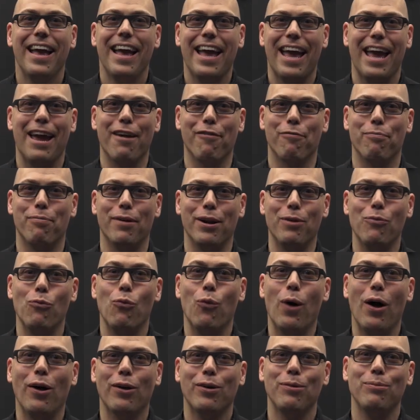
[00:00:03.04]
Hey everybody,
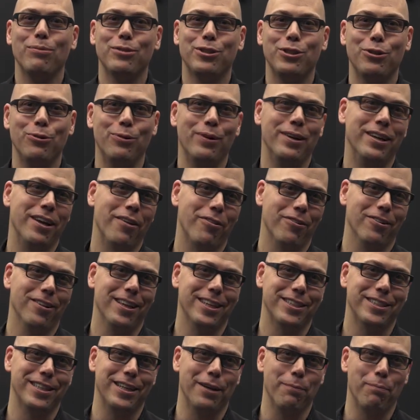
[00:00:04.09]
welcome to another
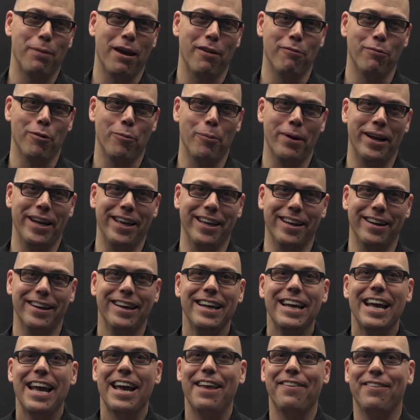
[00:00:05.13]
lesson in Pavement Media.
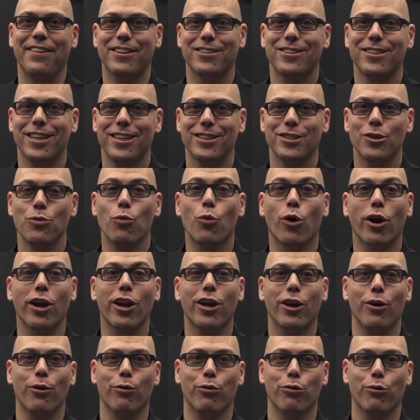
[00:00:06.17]
In this lesson, we're
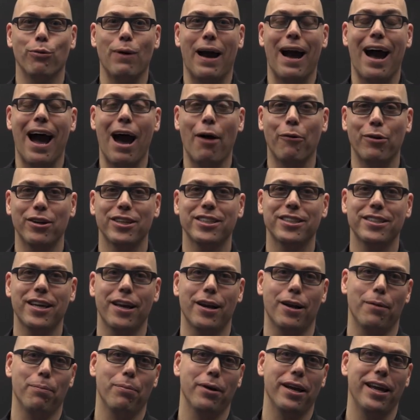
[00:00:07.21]
going to go through how to set
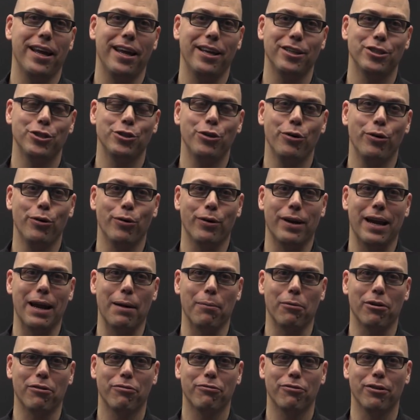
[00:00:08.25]
up a studio
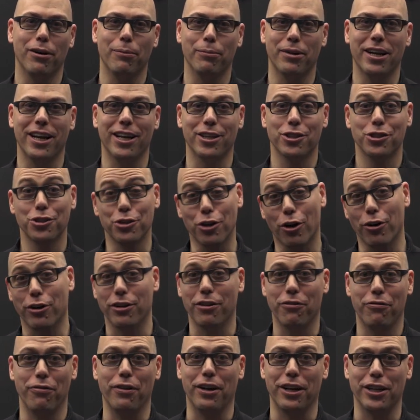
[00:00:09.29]
camera from kind of start
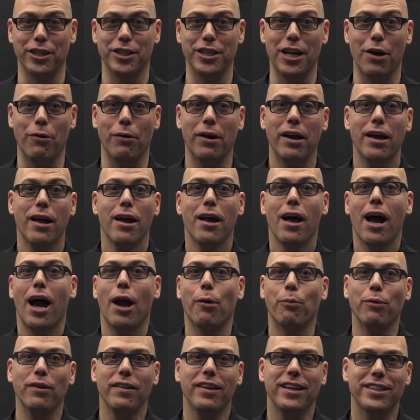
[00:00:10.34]
to finish. Now, I
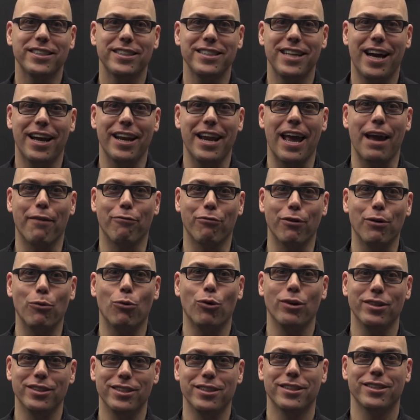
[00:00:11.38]
realize not
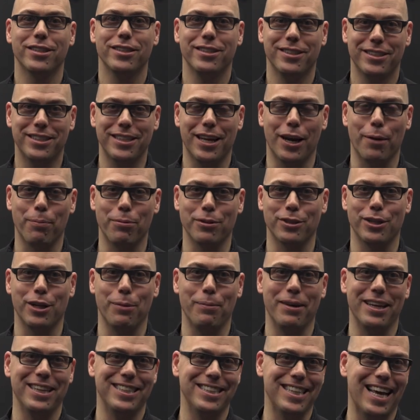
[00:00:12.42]
everyone's setup is going
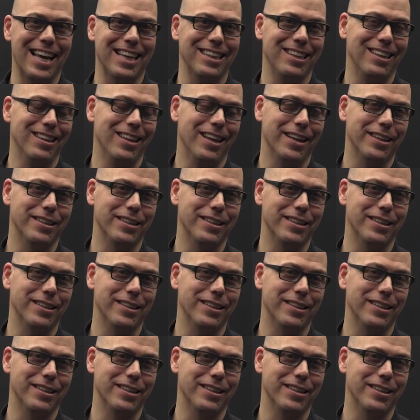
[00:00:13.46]
to be exactly like